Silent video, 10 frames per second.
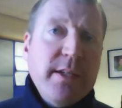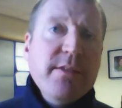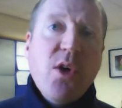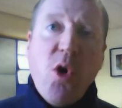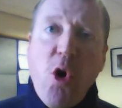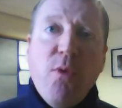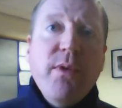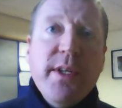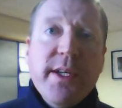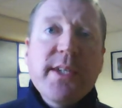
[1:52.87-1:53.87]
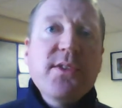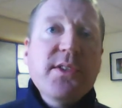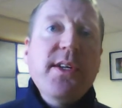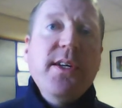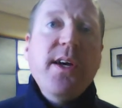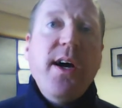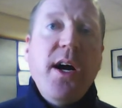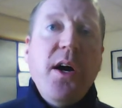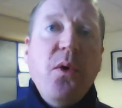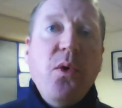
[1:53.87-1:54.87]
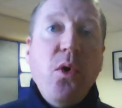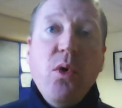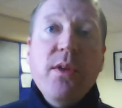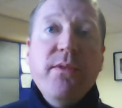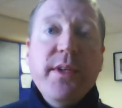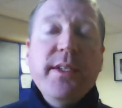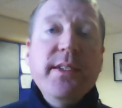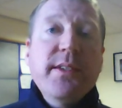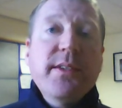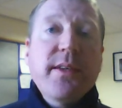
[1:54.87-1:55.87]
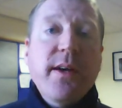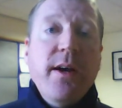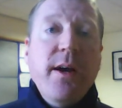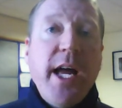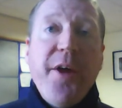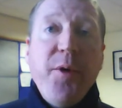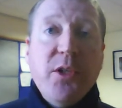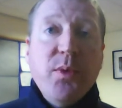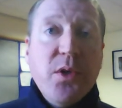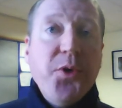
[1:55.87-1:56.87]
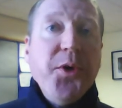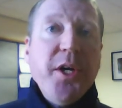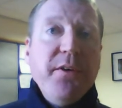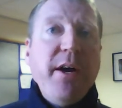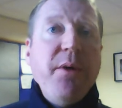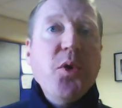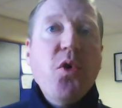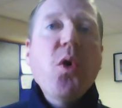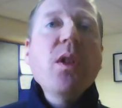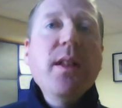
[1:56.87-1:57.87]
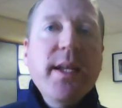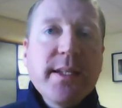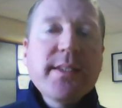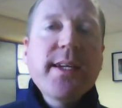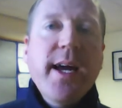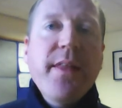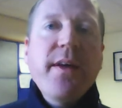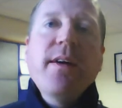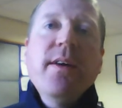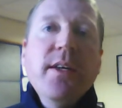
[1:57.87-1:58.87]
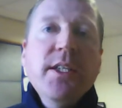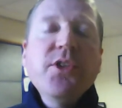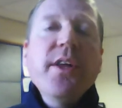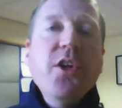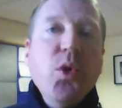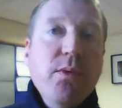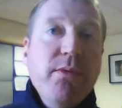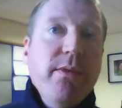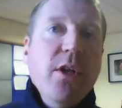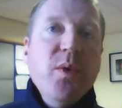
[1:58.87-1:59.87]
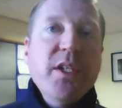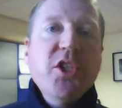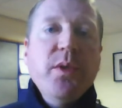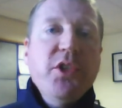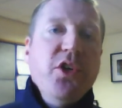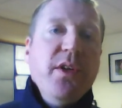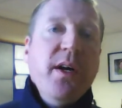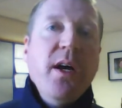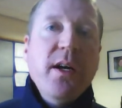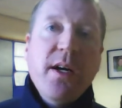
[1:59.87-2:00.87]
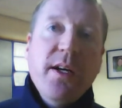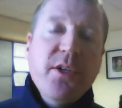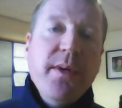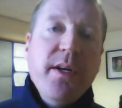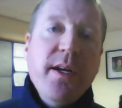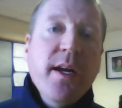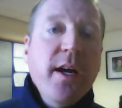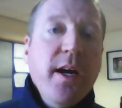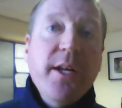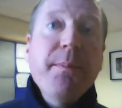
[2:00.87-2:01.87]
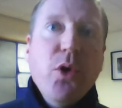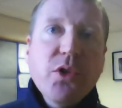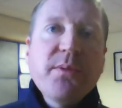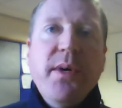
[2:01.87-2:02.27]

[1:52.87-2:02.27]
So hopefully you can see how all of these areas we're talking around are all linked together, so they do flow into each other to be an important